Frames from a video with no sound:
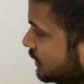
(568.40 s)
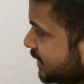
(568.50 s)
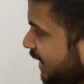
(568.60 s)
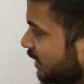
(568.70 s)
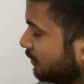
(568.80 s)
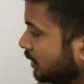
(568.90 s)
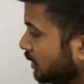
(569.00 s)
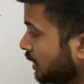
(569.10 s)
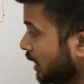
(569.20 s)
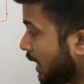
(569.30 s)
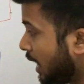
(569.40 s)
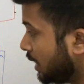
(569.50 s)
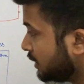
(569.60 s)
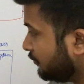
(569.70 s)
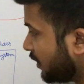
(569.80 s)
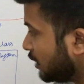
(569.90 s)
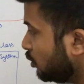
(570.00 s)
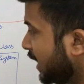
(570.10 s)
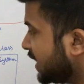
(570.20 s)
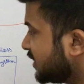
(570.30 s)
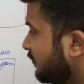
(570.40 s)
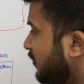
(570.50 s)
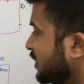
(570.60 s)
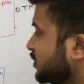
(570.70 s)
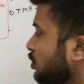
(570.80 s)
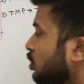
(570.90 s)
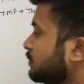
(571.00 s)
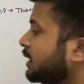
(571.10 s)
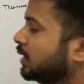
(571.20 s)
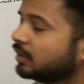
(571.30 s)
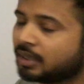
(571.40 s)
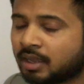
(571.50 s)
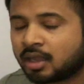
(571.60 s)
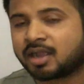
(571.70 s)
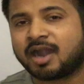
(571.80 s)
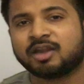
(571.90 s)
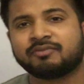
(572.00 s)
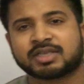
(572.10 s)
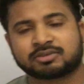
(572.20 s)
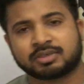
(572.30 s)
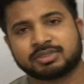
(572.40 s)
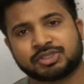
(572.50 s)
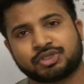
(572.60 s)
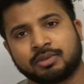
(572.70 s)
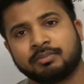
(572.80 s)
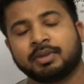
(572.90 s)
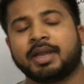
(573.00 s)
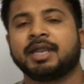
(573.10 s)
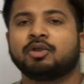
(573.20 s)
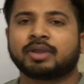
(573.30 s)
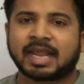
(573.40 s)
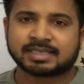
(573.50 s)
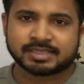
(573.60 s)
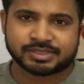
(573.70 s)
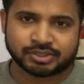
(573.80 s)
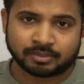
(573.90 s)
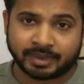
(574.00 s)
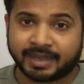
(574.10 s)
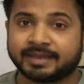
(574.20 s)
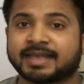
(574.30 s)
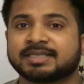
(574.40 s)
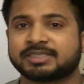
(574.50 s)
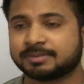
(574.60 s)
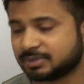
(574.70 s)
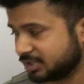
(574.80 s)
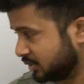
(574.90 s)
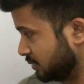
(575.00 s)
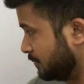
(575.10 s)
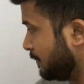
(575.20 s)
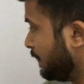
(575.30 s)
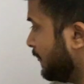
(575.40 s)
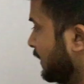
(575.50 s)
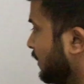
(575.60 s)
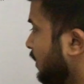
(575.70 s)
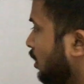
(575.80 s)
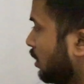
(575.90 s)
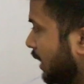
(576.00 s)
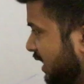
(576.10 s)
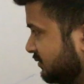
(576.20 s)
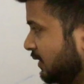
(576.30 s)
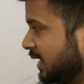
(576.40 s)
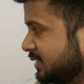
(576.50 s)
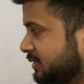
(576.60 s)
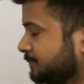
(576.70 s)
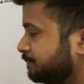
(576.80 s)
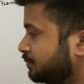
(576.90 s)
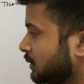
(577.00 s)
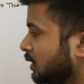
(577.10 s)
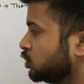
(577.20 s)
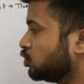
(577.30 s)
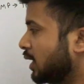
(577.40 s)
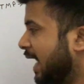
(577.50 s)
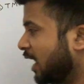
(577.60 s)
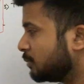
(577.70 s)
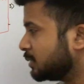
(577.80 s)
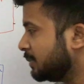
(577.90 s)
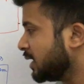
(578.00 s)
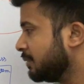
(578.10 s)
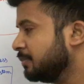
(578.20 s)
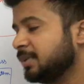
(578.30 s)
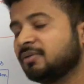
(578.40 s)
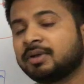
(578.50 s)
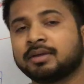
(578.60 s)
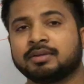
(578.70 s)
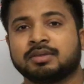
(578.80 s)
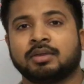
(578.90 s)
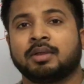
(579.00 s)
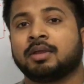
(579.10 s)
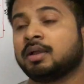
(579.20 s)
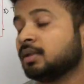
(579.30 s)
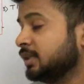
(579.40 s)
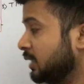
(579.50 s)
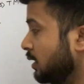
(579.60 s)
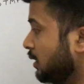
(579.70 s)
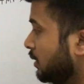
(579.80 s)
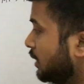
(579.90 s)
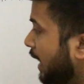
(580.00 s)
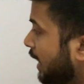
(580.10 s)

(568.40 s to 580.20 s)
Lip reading: Second one, regulate the function of the cardiovascular system, endocrine system, and digestive system as well. As so lack of the vitamin B1, the